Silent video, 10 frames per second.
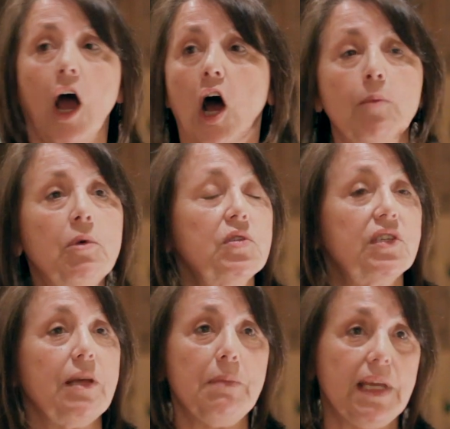
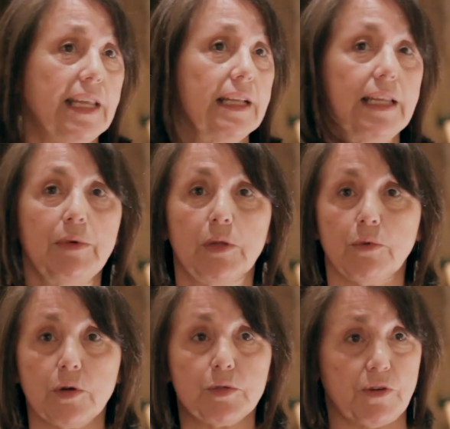Almost immediately when the
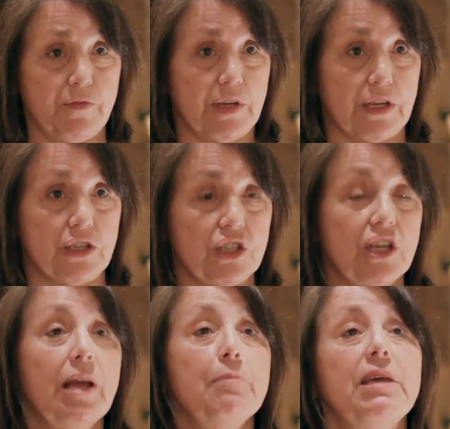roads were finished,
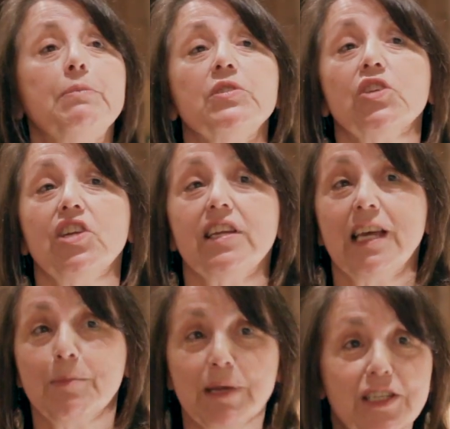people started
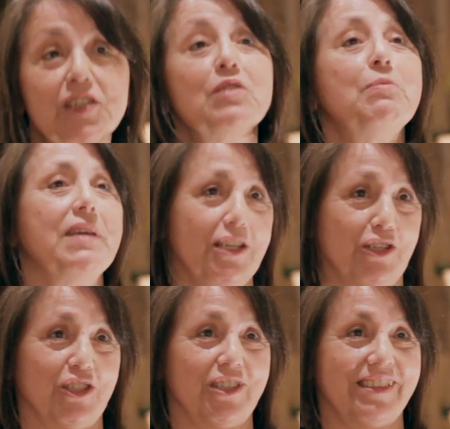coming to the
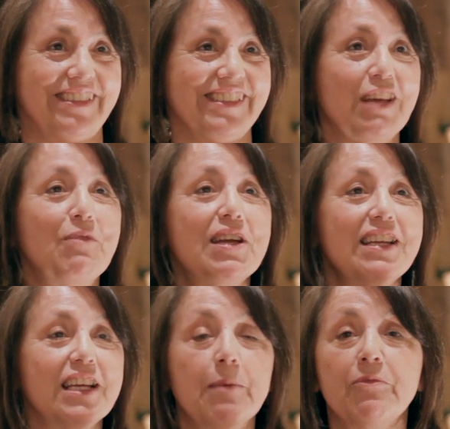beach. They wanted
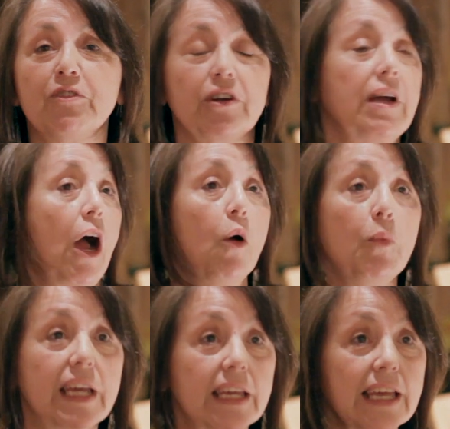to come for a
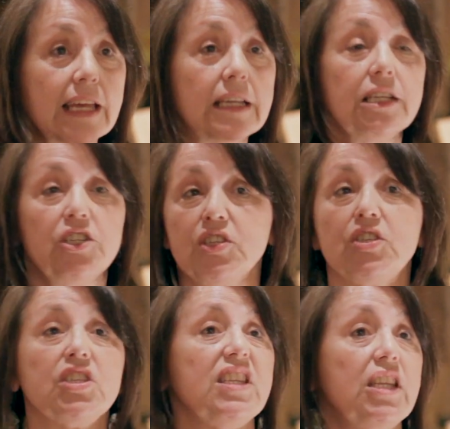weekend just
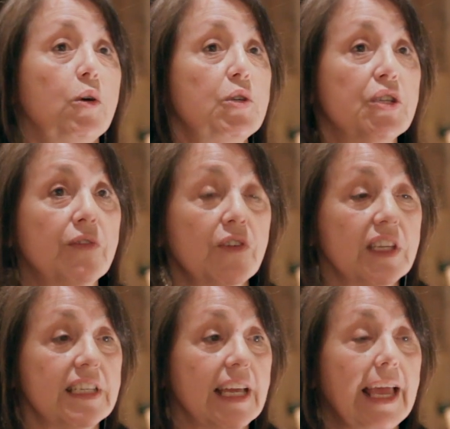to see the ocean for the
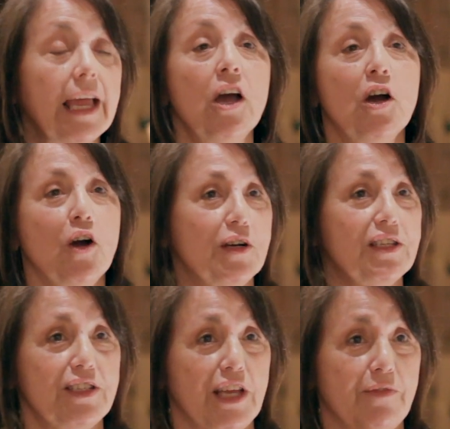day or to
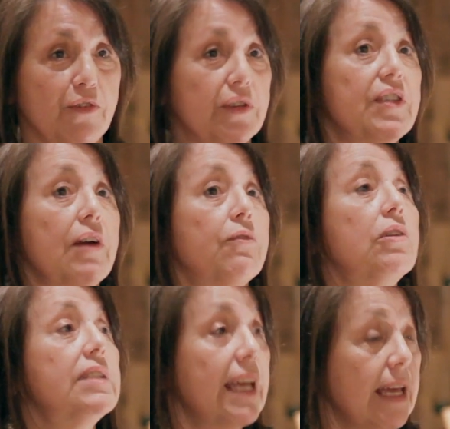stay for
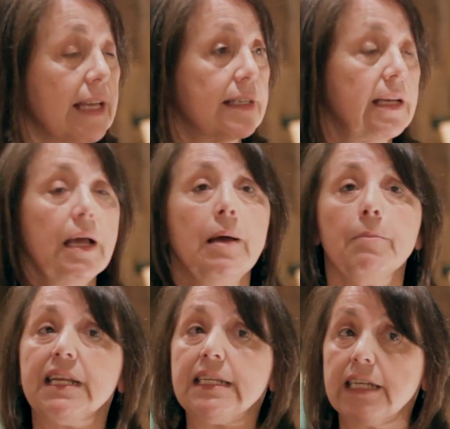several days.
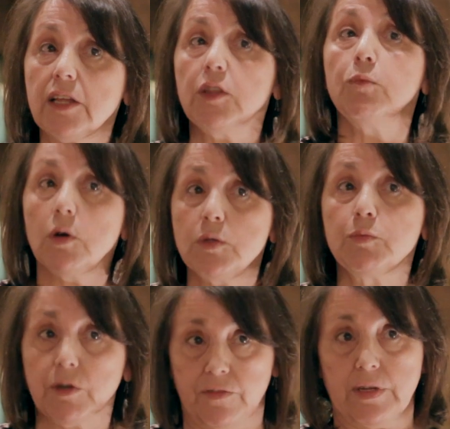But until the roads
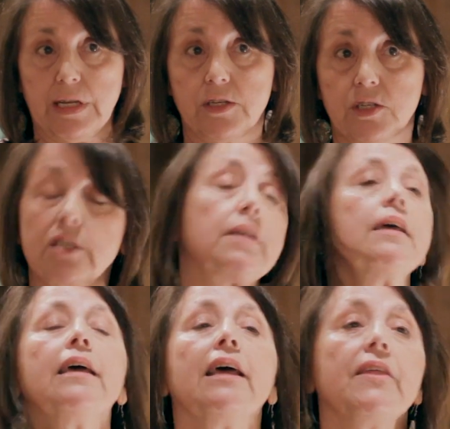were finished,
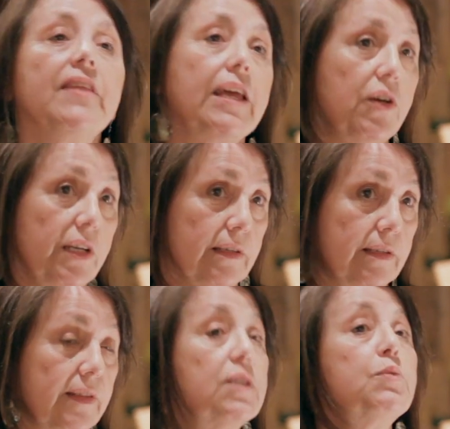they
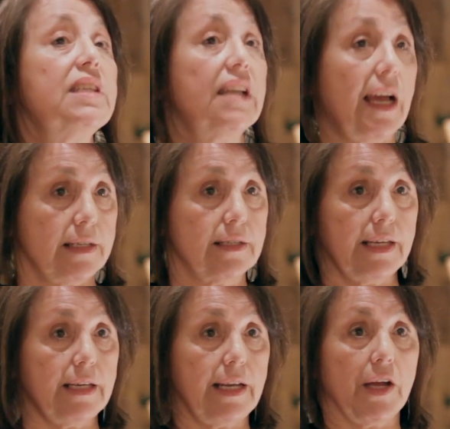couldn't. This was an
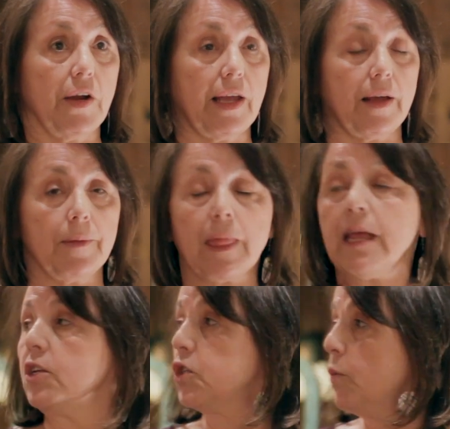isolated area.
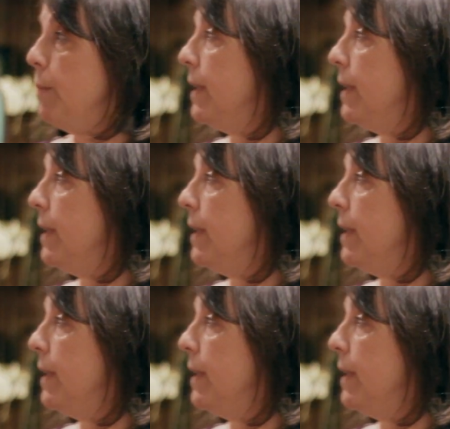So we